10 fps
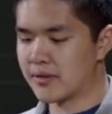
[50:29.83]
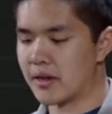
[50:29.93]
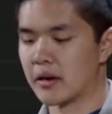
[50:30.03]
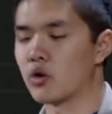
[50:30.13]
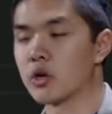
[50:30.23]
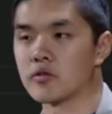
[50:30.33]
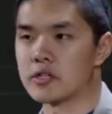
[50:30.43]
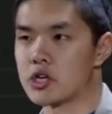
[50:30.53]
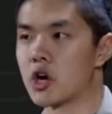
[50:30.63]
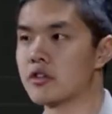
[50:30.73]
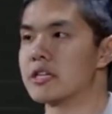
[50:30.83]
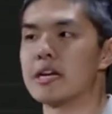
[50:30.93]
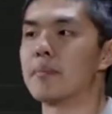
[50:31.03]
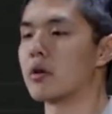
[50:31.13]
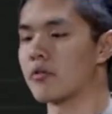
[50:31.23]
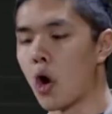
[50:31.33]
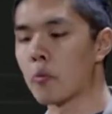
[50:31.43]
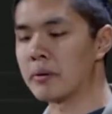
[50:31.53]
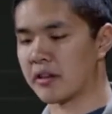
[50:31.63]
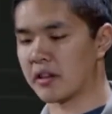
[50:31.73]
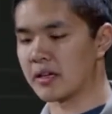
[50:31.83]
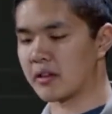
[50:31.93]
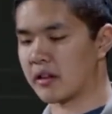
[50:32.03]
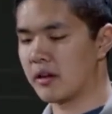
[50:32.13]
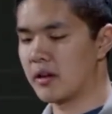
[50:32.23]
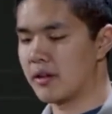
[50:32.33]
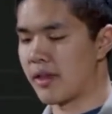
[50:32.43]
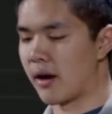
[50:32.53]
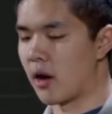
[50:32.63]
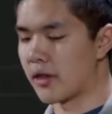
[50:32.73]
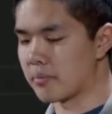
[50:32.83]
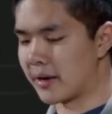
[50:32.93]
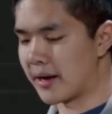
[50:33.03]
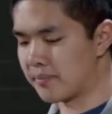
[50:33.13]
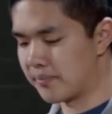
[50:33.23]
that is going to return the number of open seats that are on the plane.